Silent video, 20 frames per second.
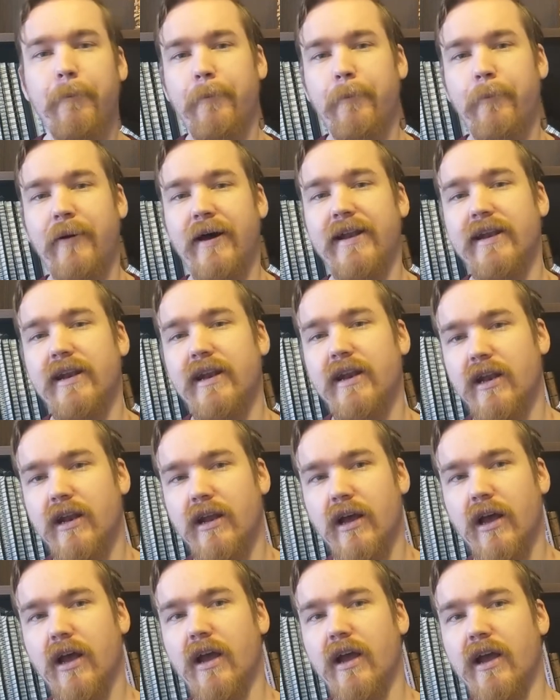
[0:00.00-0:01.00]
But
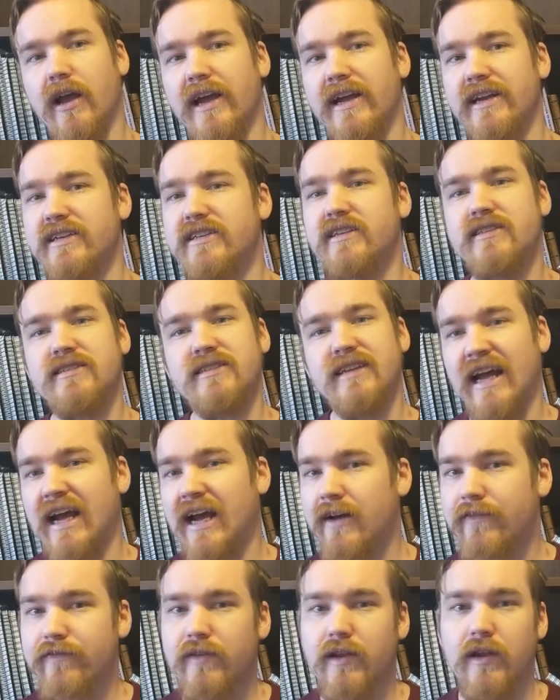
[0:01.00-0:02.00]
it doesn't
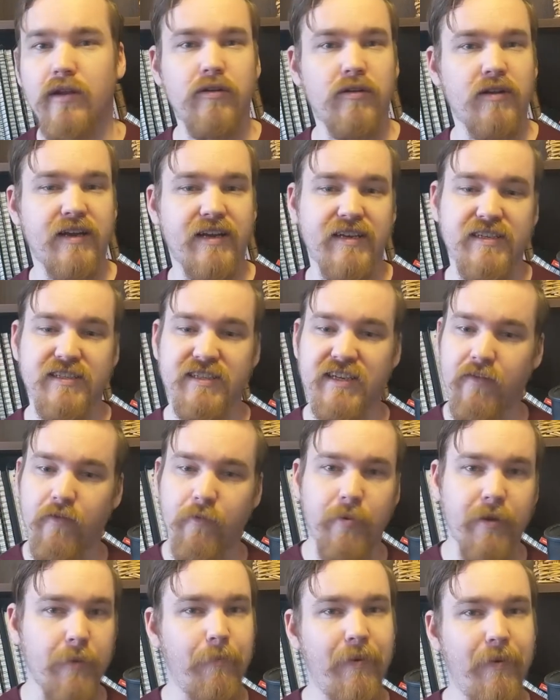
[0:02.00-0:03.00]
have to look like it doesn't have to
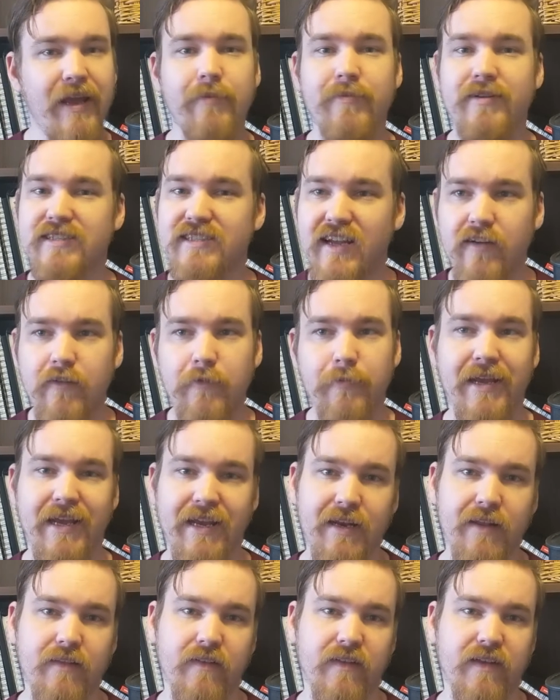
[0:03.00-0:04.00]
be a beam, doesn't have to be
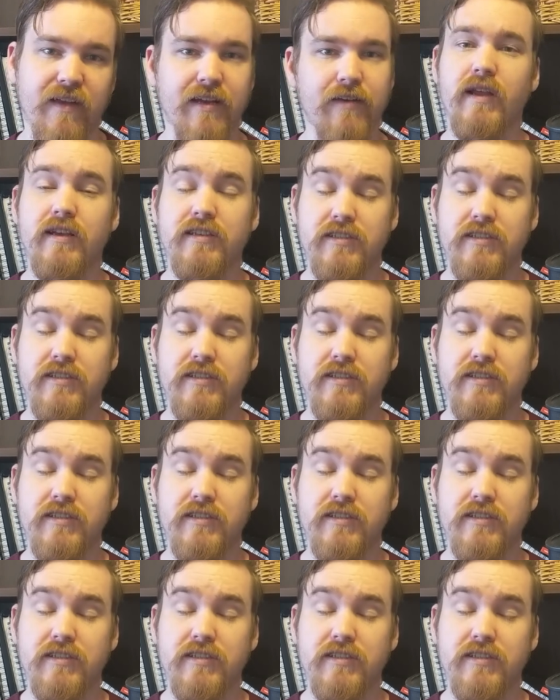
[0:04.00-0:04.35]
anything.